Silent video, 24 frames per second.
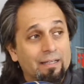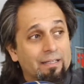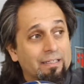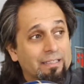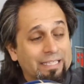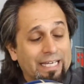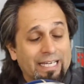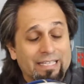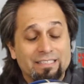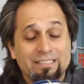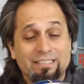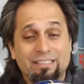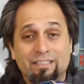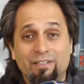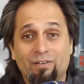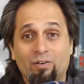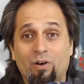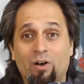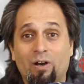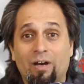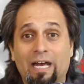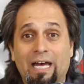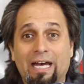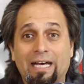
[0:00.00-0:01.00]
Yes, there
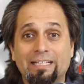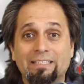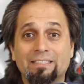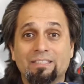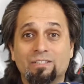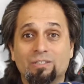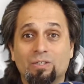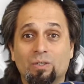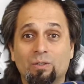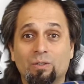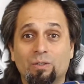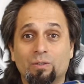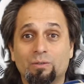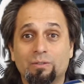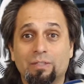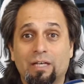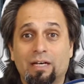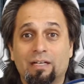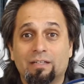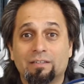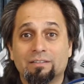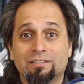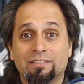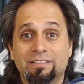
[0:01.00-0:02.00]
are Han Solo
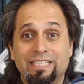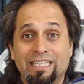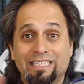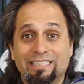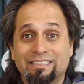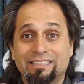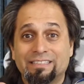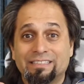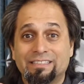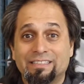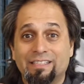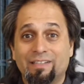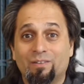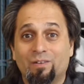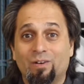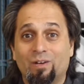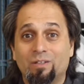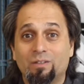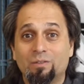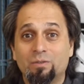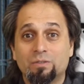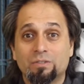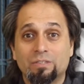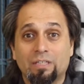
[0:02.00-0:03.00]
dolls. Yes, there
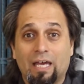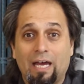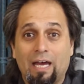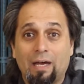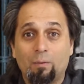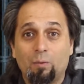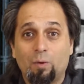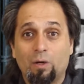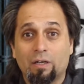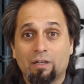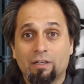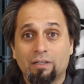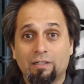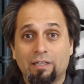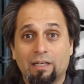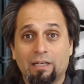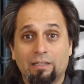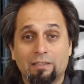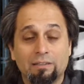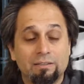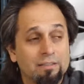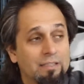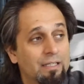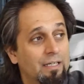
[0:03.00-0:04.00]
are Luke Skywalker
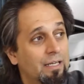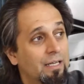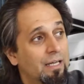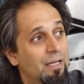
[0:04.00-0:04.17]
dolls.